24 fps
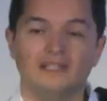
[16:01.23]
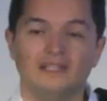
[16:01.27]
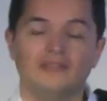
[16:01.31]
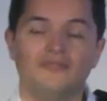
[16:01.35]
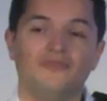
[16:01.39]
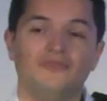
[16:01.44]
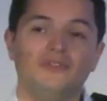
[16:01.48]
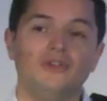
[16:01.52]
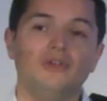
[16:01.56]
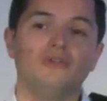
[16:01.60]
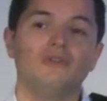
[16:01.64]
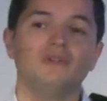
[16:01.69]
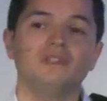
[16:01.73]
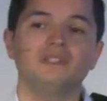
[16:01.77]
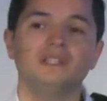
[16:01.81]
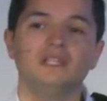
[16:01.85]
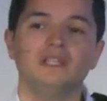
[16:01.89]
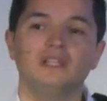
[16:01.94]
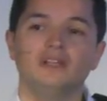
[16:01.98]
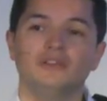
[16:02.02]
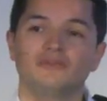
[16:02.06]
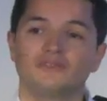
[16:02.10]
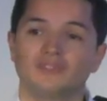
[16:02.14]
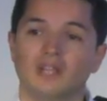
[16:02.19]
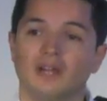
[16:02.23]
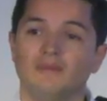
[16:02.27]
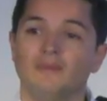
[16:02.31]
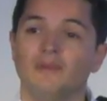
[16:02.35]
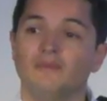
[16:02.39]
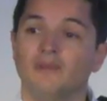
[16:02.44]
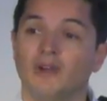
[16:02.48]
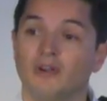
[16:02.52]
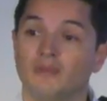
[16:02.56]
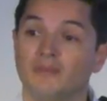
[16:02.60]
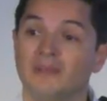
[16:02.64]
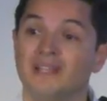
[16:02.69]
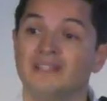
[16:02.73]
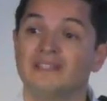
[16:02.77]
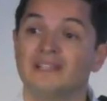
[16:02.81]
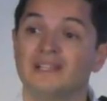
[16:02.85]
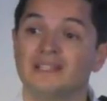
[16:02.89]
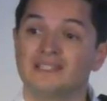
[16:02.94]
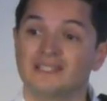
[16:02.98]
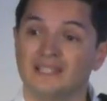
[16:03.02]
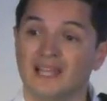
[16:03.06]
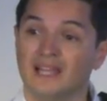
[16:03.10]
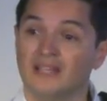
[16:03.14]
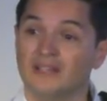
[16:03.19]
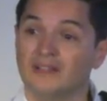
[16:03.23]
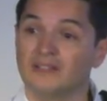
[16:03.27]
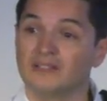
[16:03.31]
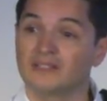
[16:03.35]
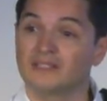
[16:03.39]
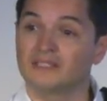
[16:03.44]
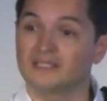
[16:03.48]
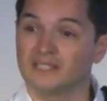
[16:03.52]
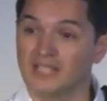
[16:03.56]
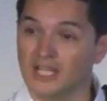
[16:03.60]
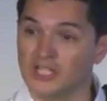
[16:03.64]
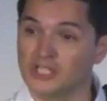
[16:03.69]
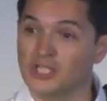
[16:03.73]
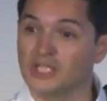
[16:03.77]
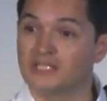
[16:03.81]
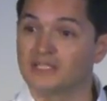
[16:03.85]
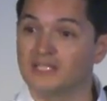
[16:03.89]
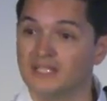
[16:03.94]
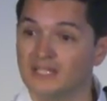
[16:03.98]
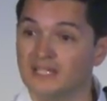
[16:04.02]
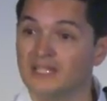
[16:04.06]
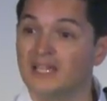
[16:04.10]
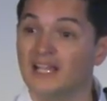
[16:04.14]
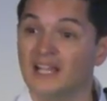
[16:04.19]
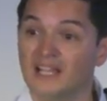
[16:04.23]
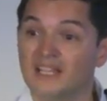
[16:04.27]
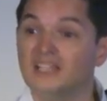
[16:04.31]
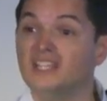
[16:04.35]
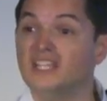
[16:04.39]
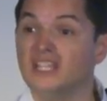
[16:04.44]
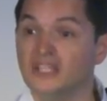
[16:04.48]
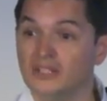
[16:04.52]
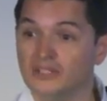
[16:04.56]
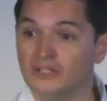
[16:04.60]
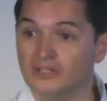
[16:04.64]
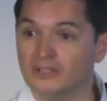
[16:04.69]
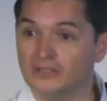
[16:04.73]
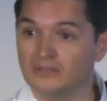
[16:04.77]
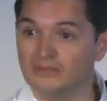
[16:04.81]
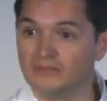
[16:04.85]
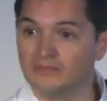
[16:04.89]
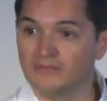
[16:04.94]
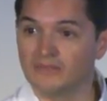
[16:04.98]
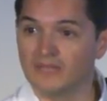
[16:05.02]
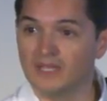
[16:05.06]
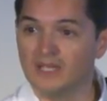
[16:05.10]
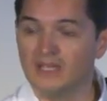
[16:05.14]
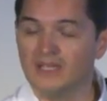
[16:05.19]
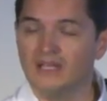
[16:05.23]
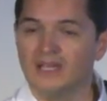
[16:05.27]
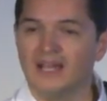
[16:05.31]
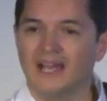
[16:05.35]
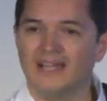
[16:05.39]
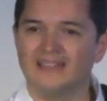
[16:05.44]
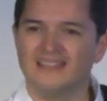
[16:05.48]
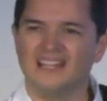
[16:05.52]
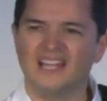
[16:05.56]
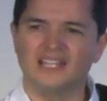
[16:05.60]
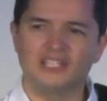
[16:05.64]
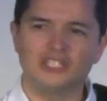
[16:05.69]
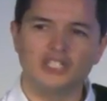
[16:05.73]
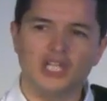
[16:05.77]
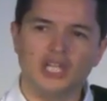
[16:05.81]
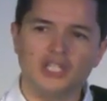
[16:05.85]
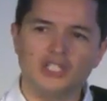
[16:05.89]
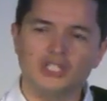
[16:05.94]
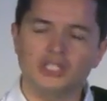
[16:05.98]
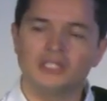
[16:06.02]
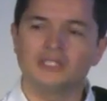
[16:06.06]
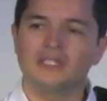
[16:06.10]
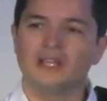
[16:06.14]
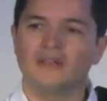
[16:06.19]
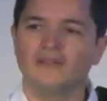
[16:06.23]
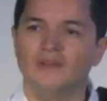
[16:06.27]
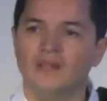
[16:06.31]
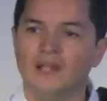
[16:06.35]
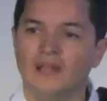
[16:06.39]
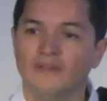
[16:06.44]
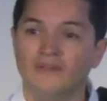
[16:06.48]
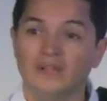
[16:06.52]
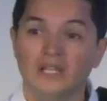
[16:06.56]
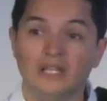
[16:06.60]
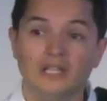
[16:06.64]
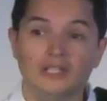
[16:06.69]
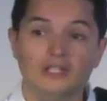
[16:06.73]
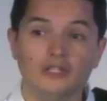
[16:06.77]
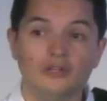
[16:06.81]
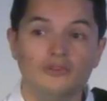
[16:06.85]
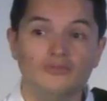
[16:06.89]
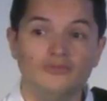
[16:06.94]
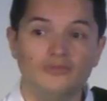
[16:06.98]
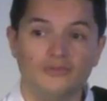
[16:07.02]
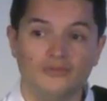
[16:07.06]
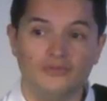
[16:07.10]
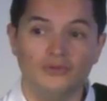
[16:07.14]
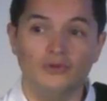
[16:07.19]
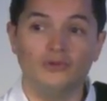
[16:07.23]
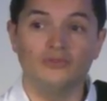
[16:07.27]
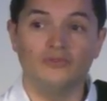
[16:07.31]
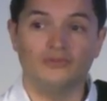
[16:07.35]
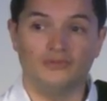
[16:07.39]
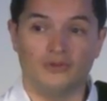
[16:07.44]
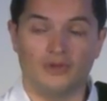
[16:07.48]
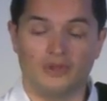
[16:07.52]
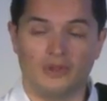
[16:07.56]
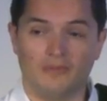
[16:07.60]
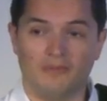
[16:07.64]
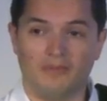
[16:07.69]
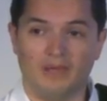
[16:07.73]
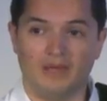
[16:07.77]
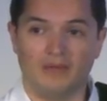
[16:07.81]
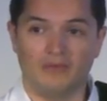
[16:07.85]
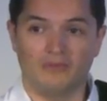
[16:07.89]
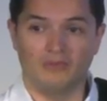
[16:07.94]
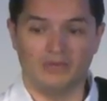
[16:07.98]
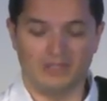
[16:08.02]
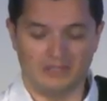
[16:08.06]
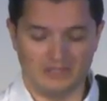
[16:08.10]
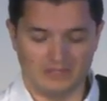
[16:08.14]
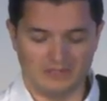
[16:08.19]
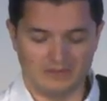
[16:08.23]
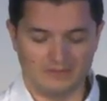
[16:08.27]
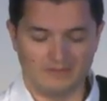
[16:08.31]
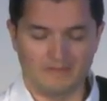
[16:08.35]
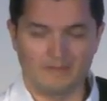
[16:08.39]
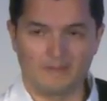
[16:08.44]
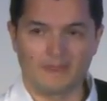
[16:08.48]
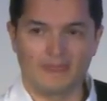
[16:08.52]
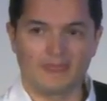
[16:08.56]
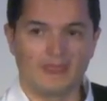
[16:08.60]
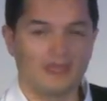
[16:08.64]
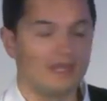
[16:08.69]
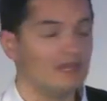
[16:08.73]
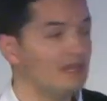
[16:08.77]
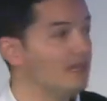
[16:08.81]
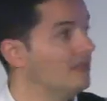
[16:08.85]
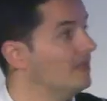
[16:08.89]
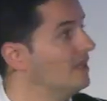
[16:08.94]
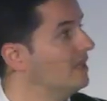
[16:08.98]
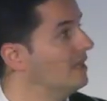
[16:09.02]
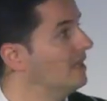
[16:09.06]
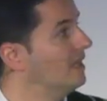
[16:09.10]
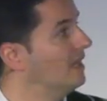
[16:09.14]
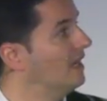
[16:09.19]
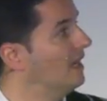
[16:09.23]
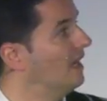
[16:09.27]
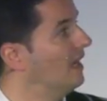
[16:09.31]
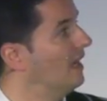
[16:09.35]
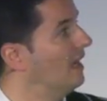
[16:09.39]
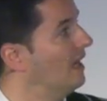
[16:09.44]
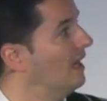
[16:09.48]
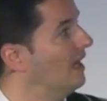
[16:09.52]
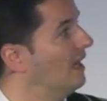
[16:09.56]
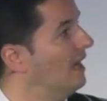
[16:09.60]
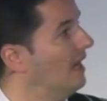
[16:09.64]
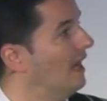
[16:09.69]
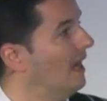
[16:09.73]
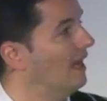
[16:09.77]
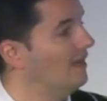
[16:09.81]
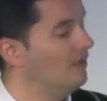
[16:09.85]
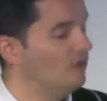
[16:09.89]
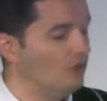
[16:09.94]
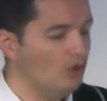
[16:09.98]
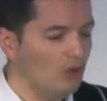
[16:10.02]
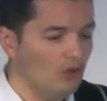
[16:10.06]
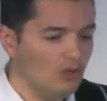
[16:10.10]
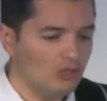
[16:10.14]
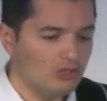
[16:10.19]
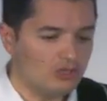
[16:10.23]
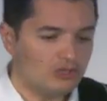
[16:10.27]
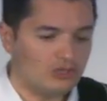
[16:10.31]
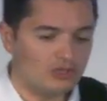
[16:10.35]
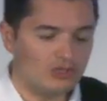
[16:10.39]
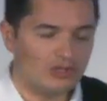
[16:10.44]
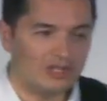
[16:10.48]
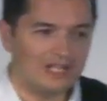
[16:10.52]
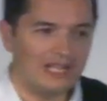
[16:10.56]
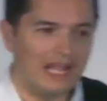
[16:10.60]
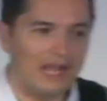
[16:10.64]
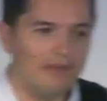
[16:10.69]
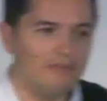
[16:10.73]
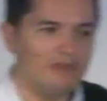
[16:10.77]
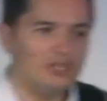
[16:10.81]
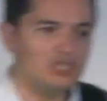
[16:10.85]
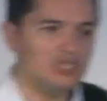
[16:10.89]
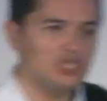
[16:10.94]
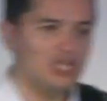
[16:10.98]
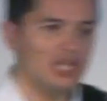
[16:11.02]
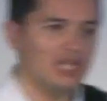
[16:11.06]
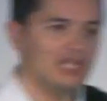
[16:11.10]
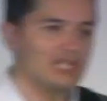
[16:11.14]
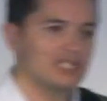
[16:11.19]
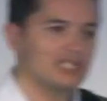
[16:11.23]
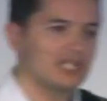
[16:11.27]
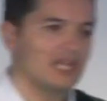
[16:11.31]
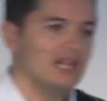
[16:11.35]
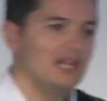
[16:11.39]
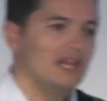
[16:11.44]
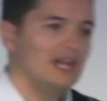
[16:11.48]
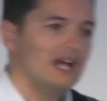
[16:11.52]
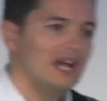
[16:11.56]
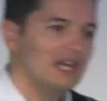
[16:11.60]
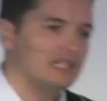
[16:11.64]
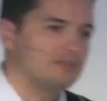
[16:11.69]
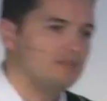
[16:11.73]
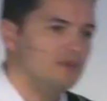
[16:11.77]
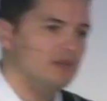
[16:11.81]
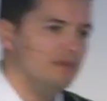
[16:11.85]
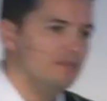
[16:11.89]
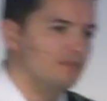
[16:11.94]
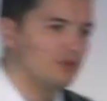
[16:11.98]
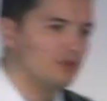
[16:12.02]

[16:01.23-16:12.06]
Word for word: and the frequency of some environmental cycles, such as the El Nino. And that changes the availability of food for the penguins. And also, climate change has